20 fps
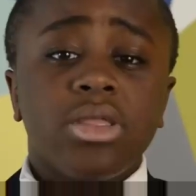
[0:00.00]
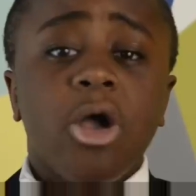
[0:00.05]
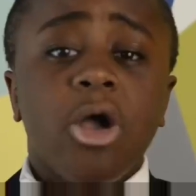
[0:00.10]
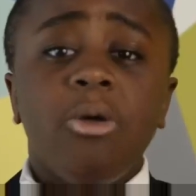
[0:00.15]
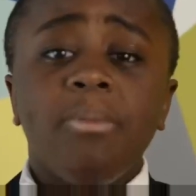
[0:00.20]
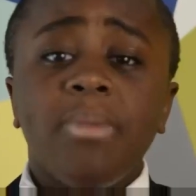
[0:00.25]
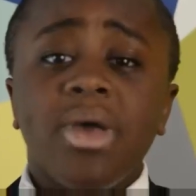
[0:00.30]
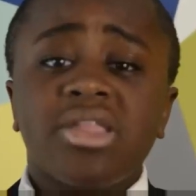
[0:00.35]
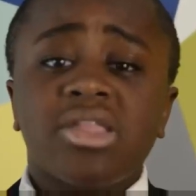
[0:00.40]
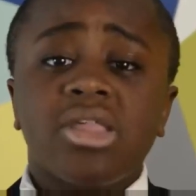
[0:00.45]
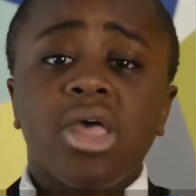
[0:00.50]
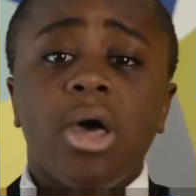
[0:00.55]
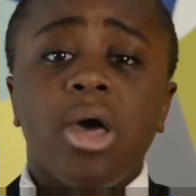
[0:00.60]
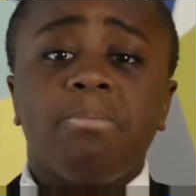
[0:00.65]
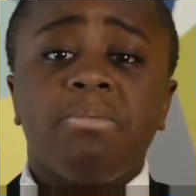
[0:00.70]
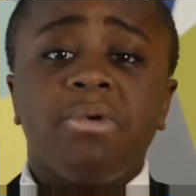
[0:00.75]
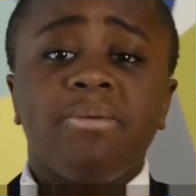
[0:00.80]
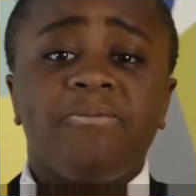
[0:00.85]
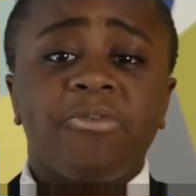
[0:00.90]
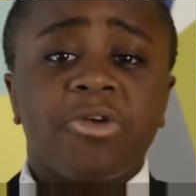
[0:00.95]
Don't mess
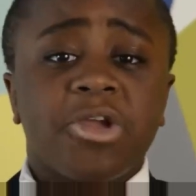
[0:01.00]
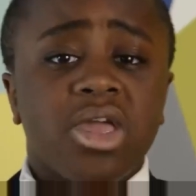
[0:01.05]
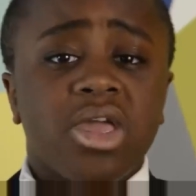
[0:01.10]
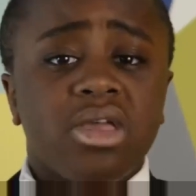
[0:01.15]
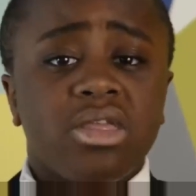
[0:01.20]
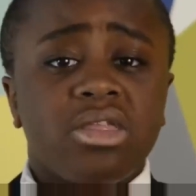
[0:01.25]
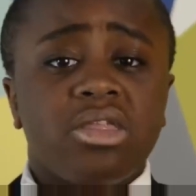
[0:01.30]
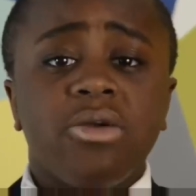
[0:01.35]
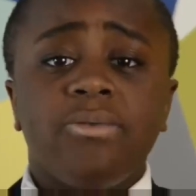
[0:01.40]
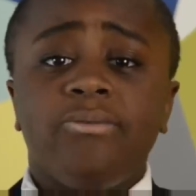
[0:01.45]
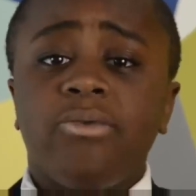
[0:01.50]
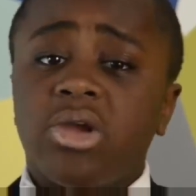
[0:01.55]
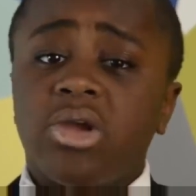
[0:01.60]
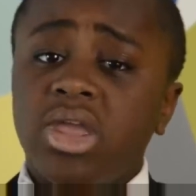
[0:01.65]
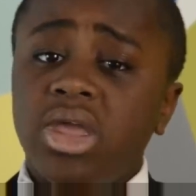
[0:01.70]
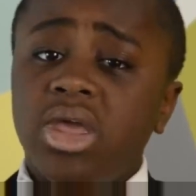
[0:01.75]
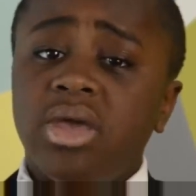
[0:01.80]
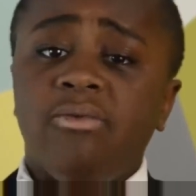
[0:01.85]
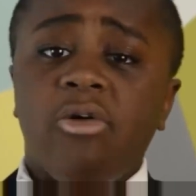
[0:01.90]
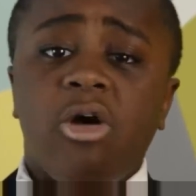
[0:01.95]
up and forget to
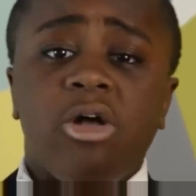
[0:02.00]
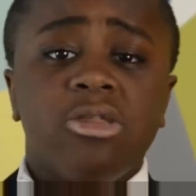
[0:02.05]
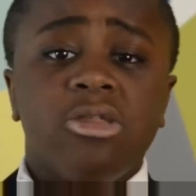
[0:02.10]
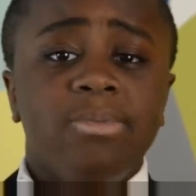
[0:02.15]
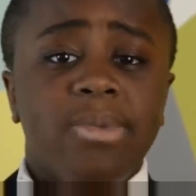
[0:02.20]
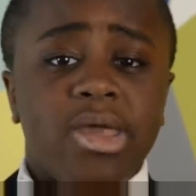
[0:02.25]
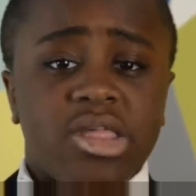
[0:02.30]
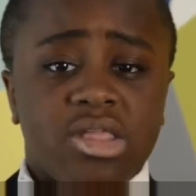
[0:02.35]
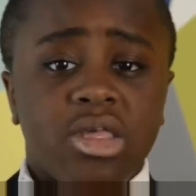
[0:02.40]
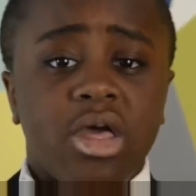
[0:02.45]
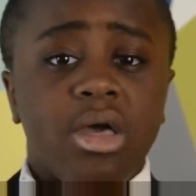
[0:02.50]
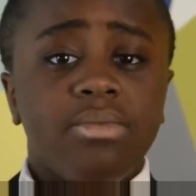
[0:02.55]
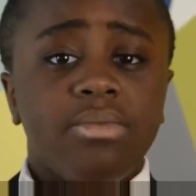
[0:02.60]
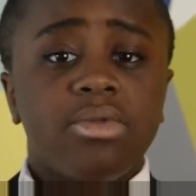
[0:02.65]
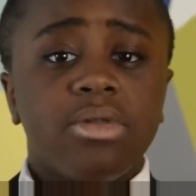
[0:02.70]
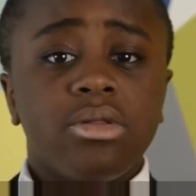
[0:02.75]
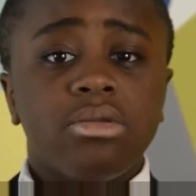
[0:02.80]
forgive all the mess ups.